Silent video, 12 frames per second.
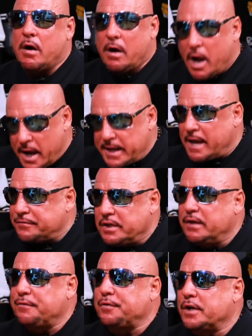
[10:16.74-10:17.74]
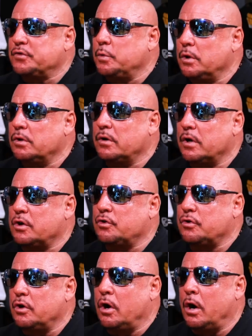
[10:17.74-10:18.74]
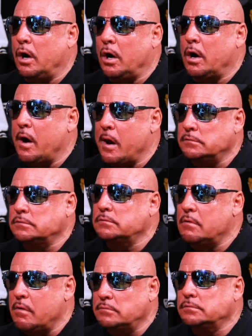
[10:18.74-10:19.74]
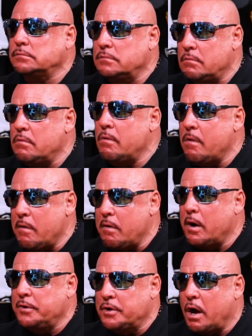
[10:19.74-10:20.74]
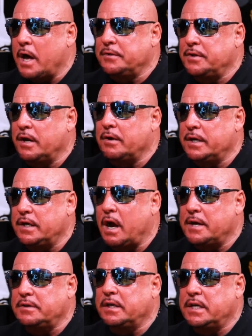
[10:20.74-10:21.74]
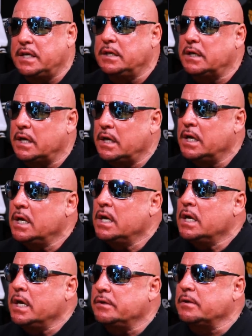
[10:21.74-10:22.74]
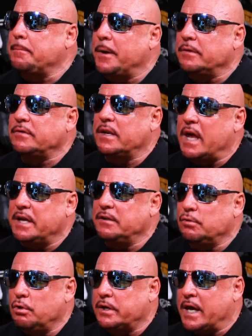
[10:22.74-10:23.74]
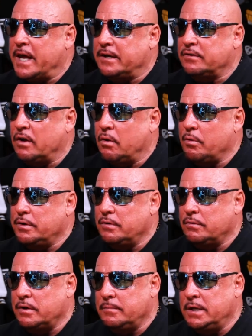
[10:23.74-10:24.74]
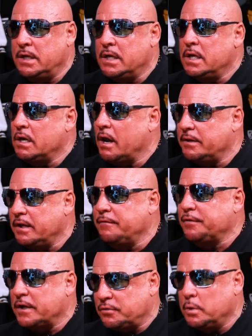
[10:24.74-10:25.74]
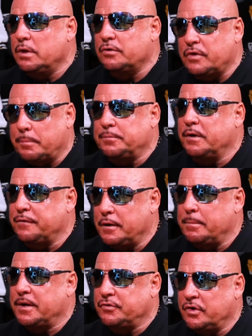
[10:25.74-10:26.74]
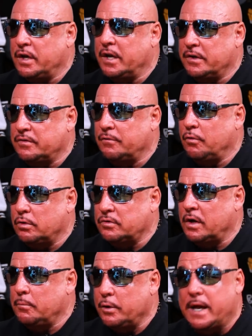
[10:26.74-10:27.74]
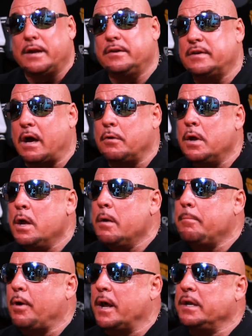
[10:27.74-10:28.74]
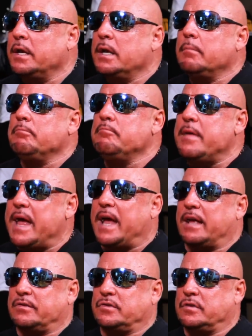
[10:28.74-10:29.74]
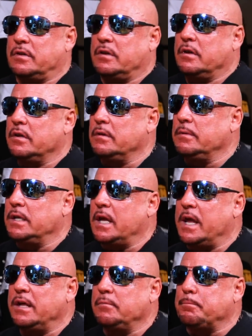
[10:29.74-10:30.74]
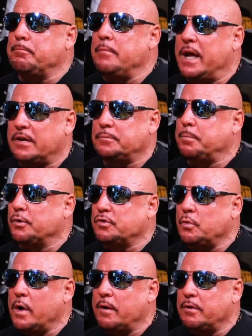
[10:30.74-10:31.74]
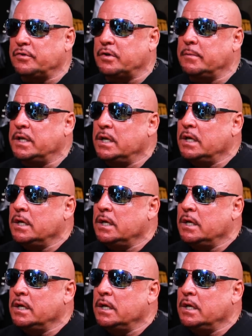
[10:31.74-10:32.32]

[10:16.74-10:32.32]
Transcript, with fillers: I have to give Flex Wheeler a nod there. It depends on how you look at it, though. You know what I mean? I think Flex Wheeler's up there for the best genetics of all time, without a doubt. But mass, I mean, mass per square inch. I mean,